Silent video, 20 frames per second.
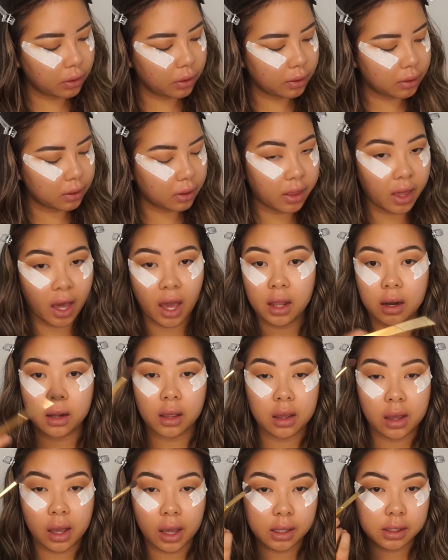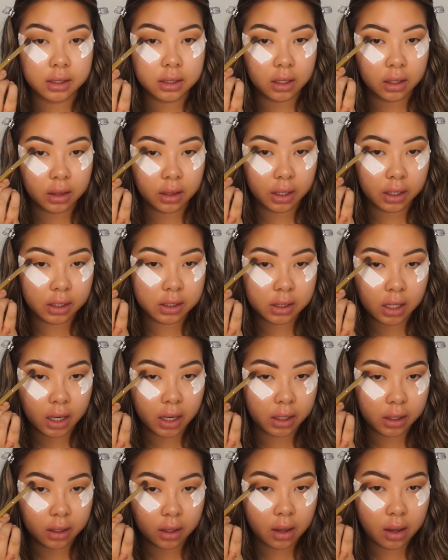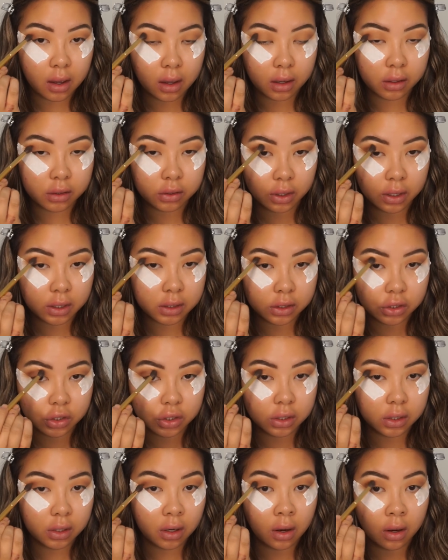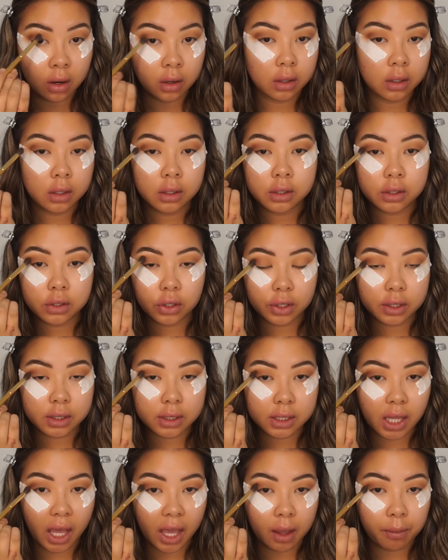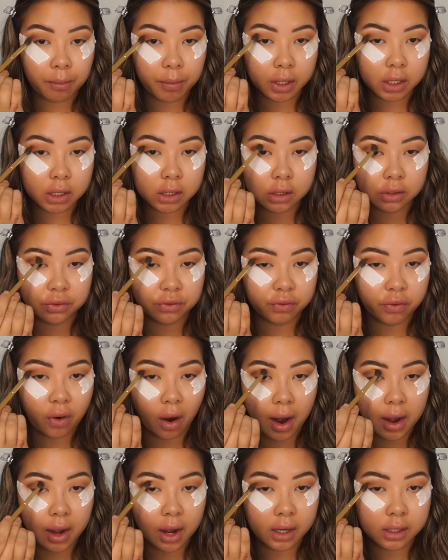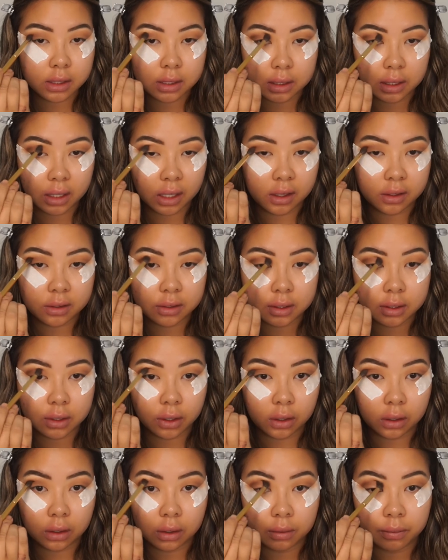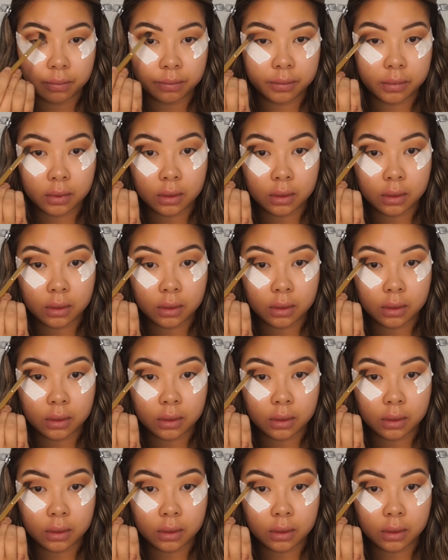use that as the darker transition. So same, but just right underneath, so